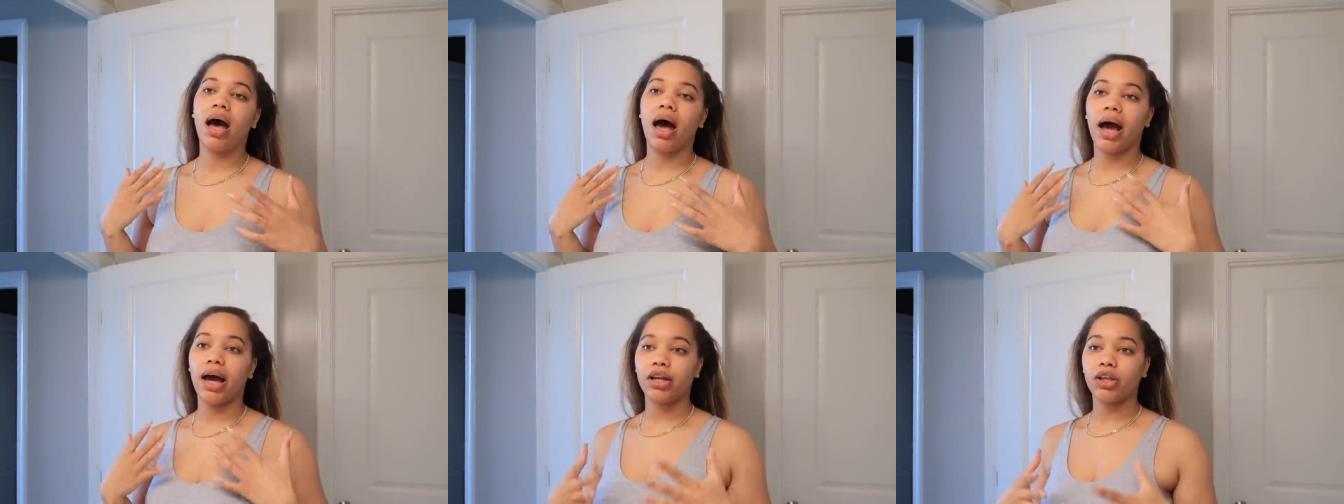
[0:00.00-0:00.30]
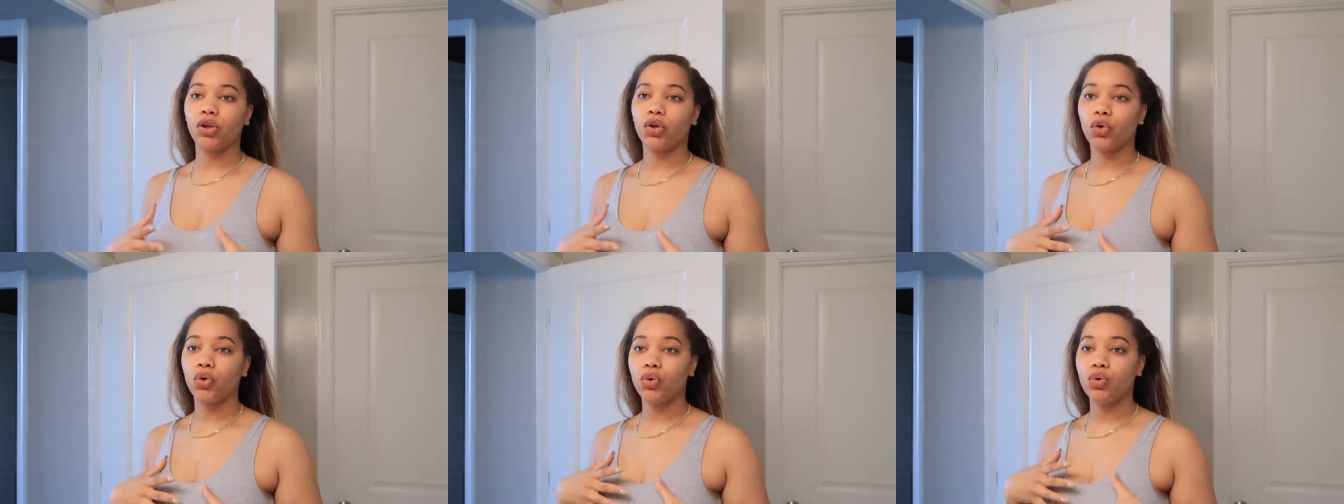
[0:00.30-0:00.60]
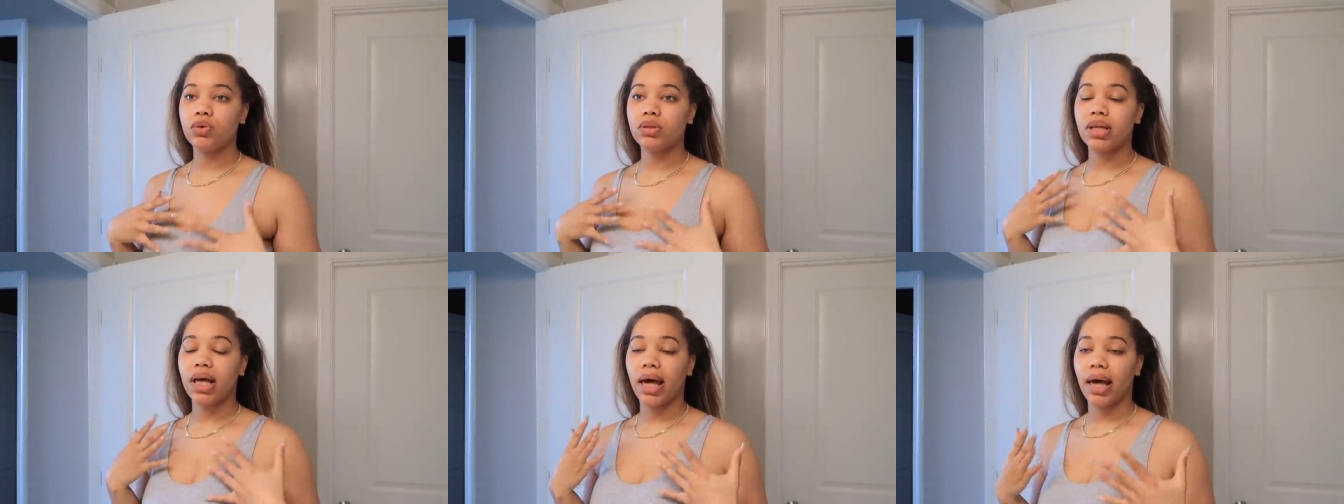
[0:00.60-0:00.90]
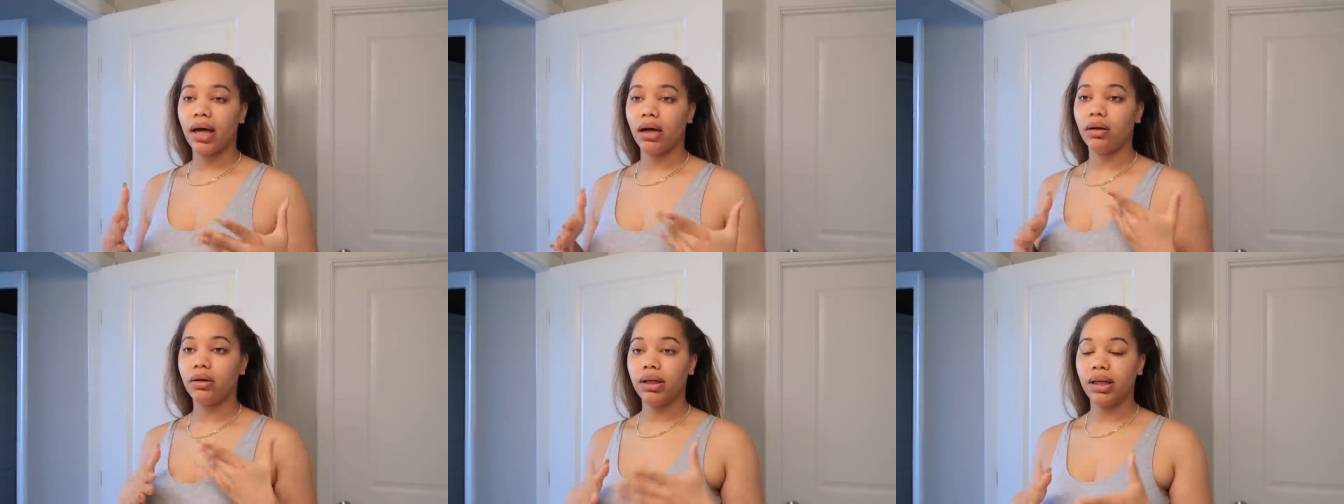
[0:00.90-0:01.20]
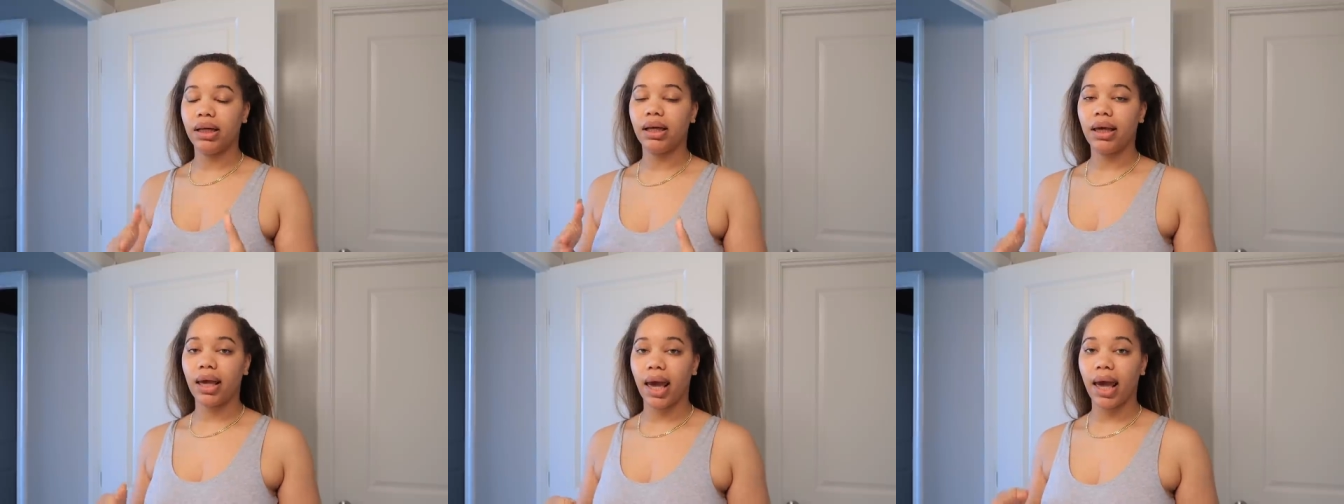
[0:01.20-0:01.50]
i use
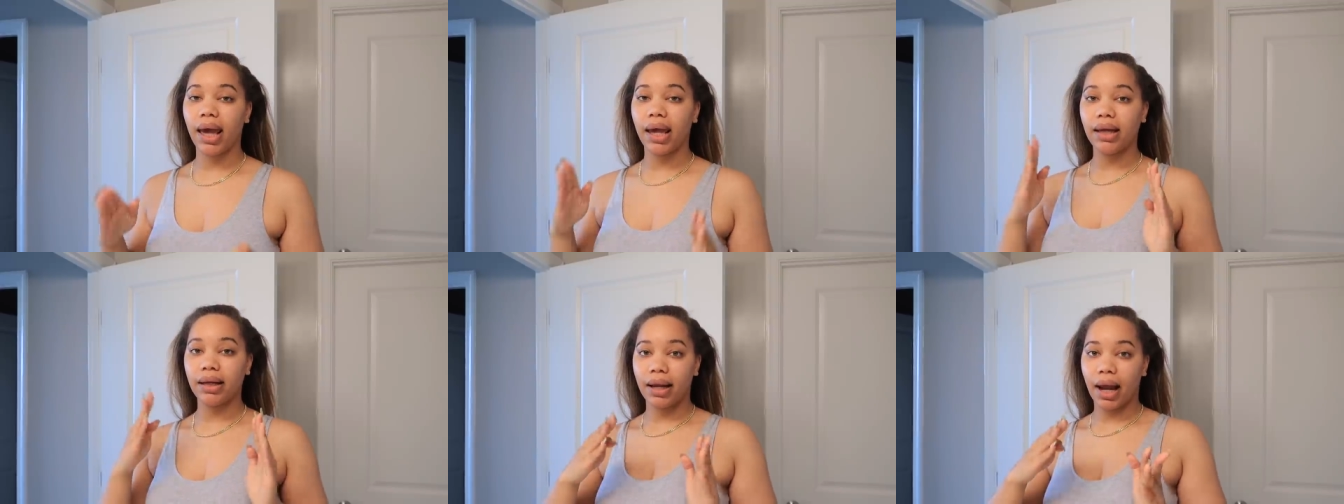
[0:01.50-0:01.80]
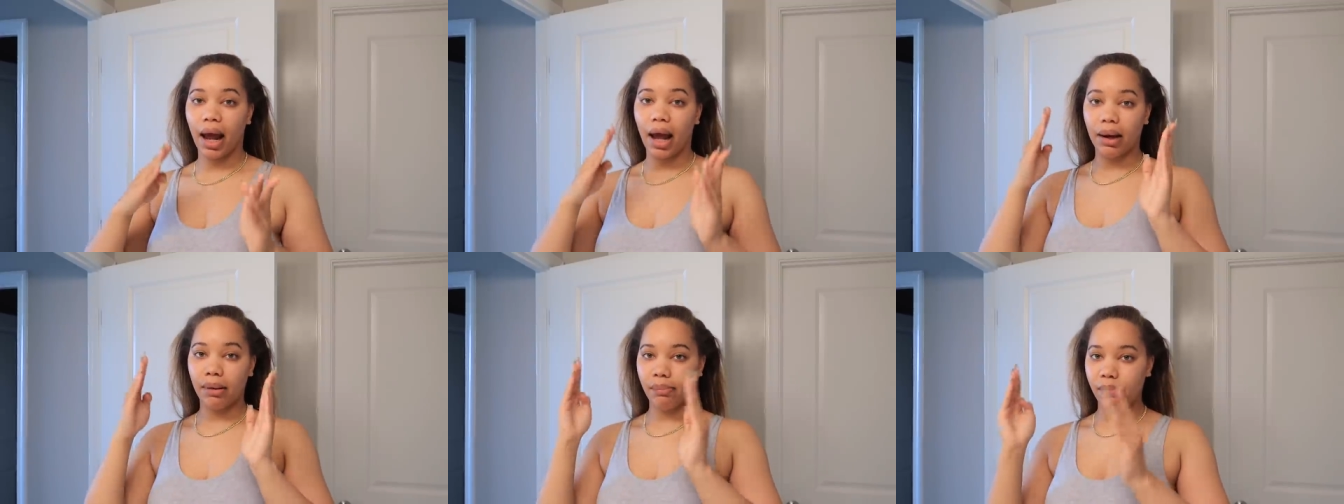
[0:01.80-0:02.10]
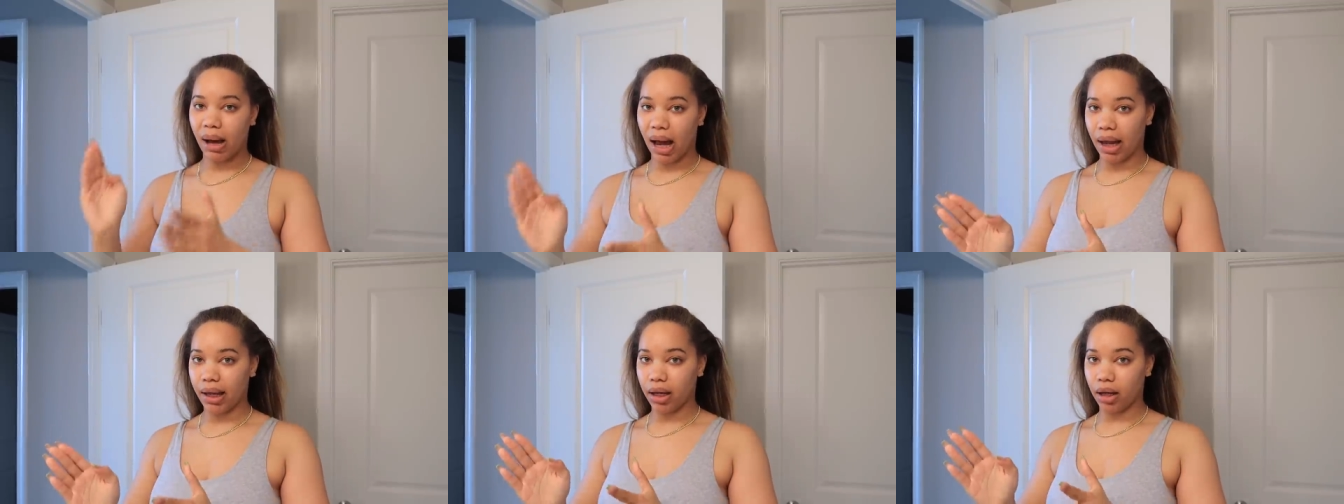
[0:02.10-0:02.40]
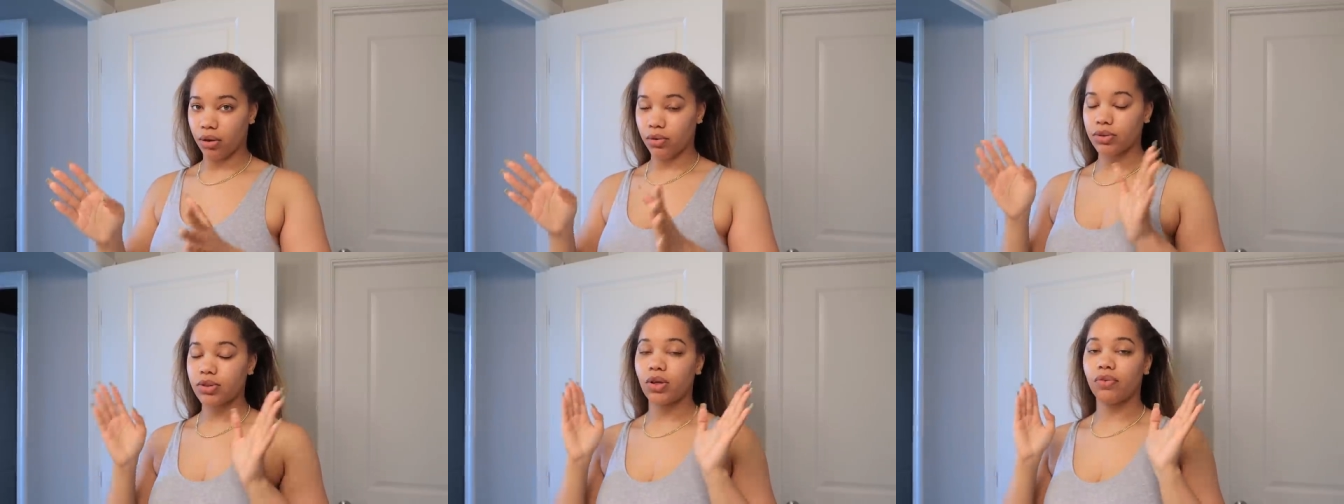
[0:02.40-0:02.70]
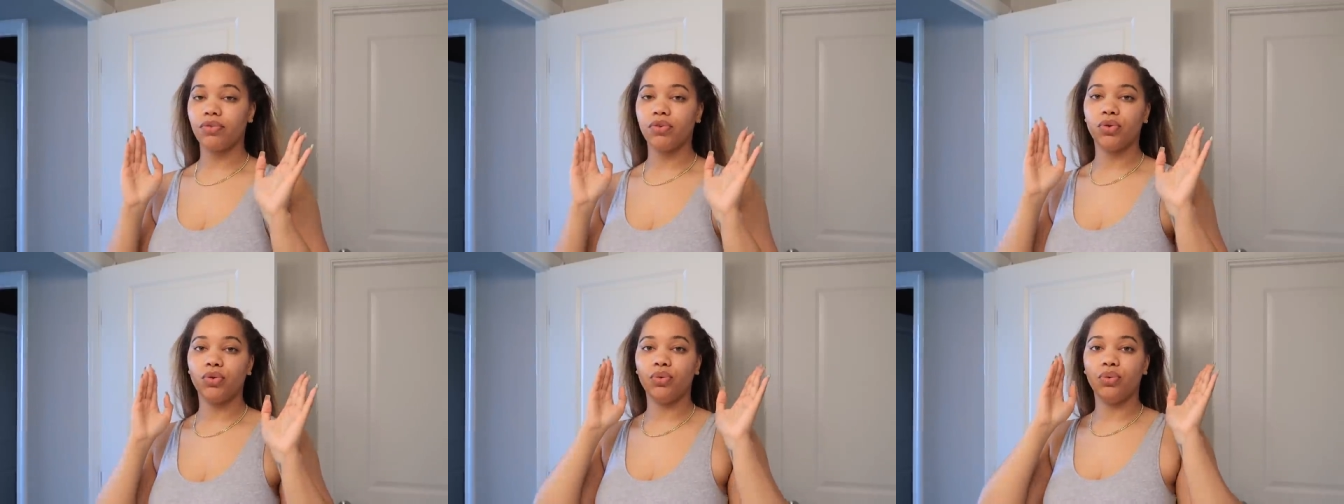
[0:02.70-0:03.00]
lnk.bio so
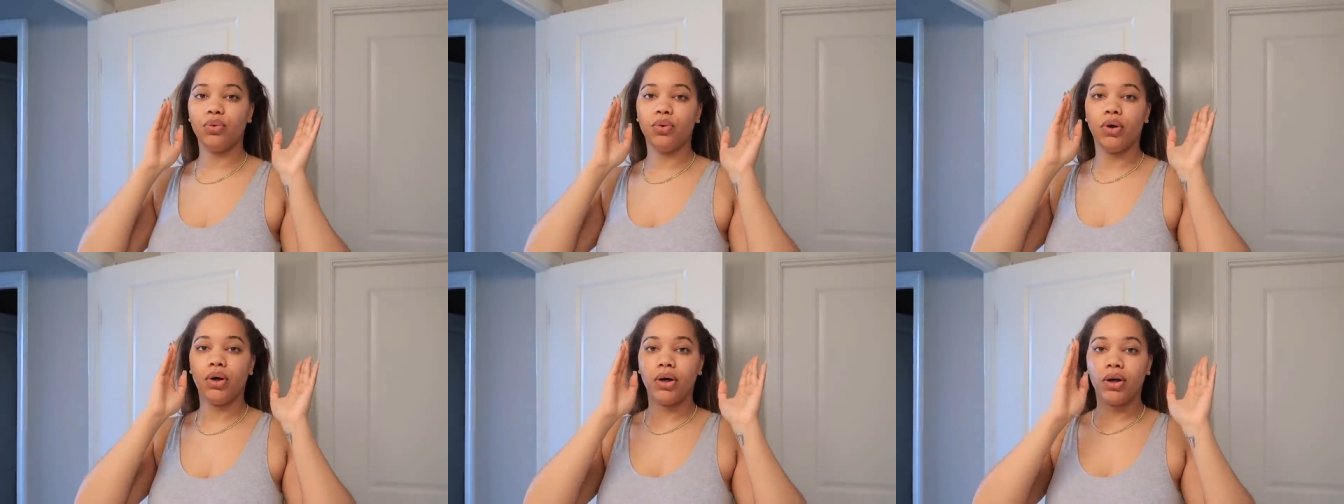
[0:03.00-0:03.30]
if you